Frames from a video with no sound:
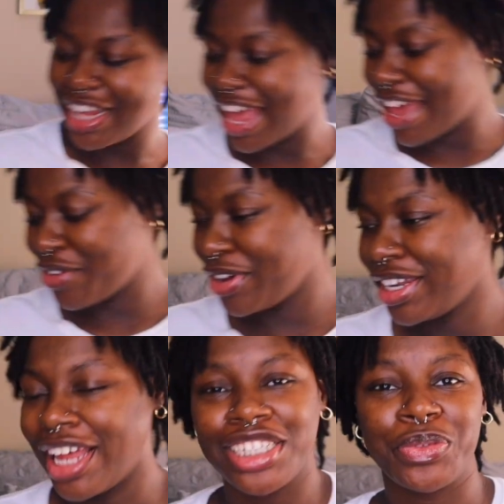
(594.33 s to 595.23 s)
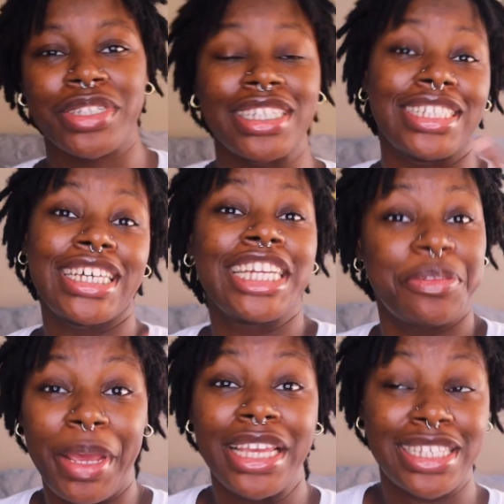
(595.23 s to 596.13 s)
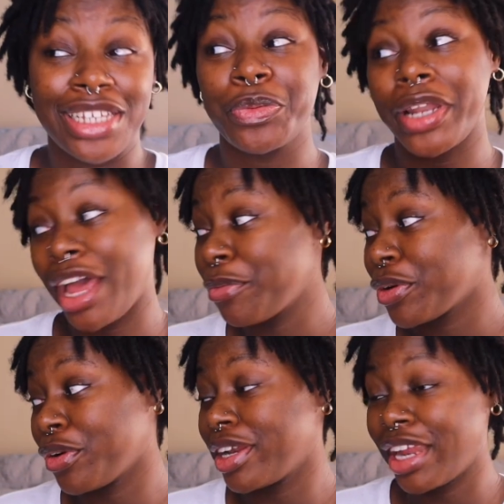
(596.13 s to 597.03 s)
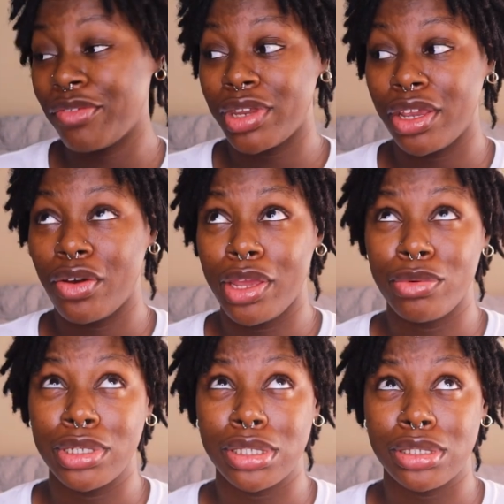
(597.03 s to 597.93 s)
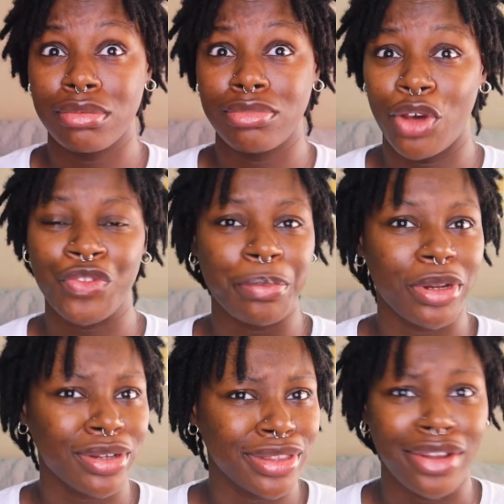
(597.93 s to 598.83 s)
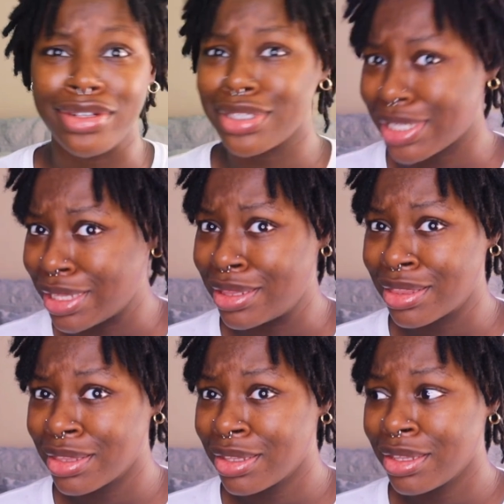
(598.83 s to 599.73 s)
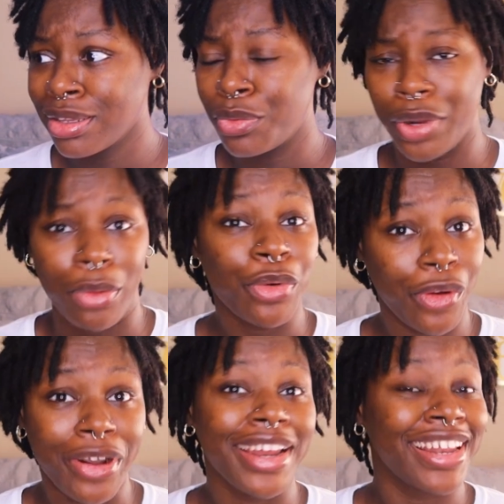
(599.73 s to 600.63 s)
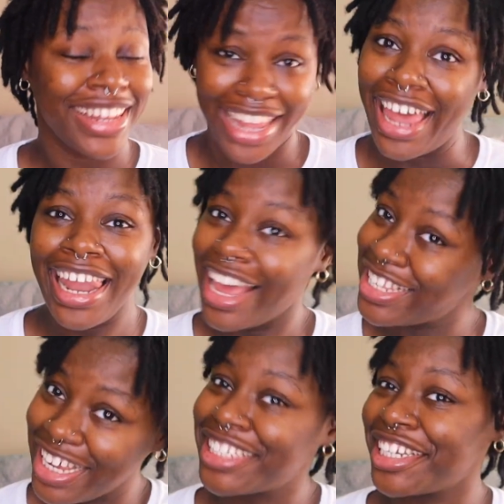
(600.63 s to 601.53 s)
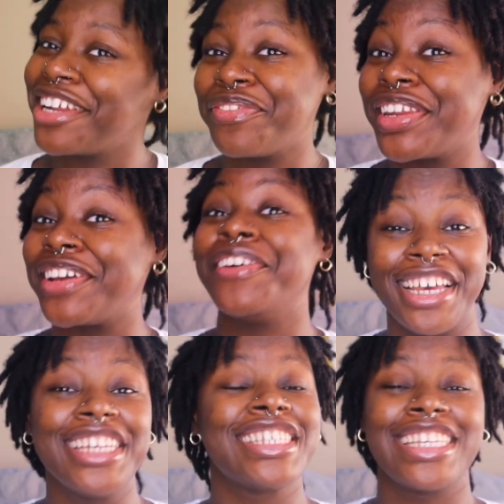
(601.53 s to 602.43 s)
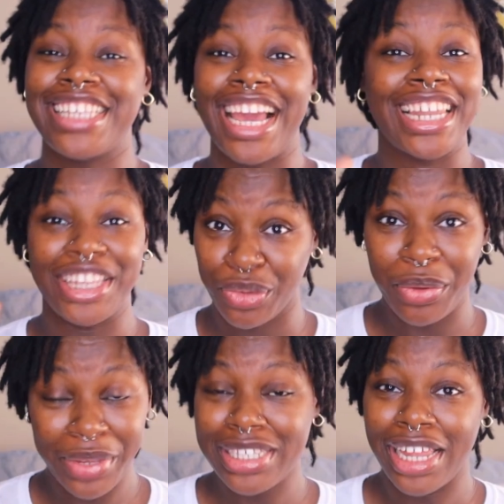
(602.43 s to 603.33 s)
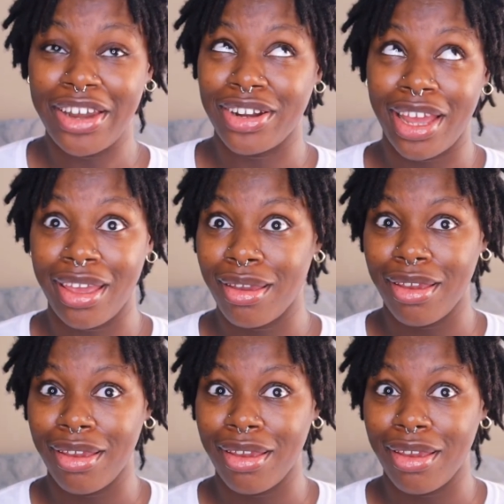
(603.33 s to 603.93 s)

to add on, I just wanted to touch base, because when I recorded that video, it was November 13th when I recorded that last section of the video. It's exactly 3 weeks later. Like,